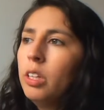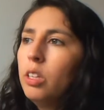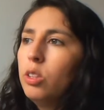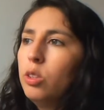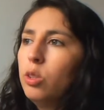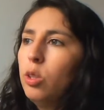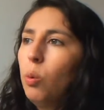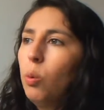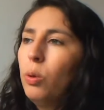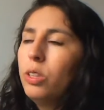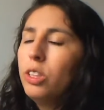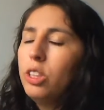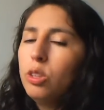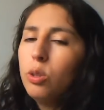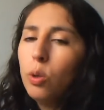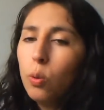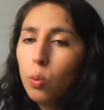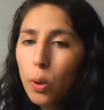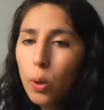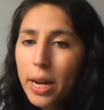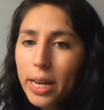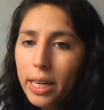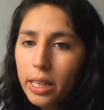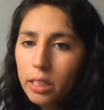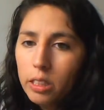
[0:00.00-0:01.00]
So what's the
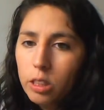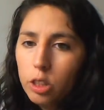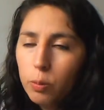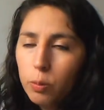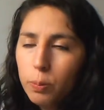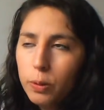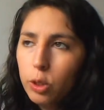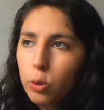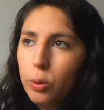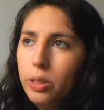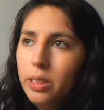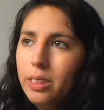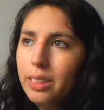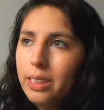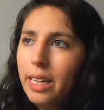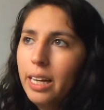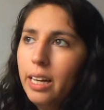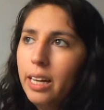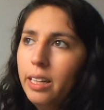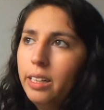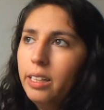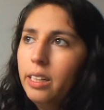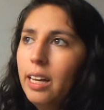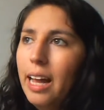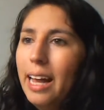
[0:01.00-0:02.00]
range between
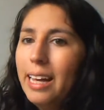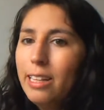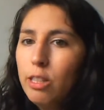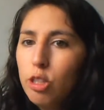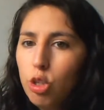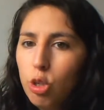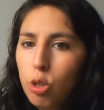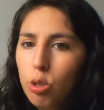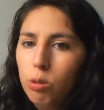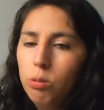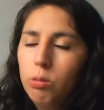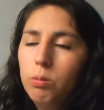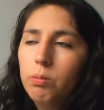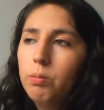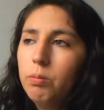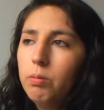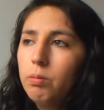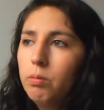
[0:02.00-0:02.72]
10 and 2?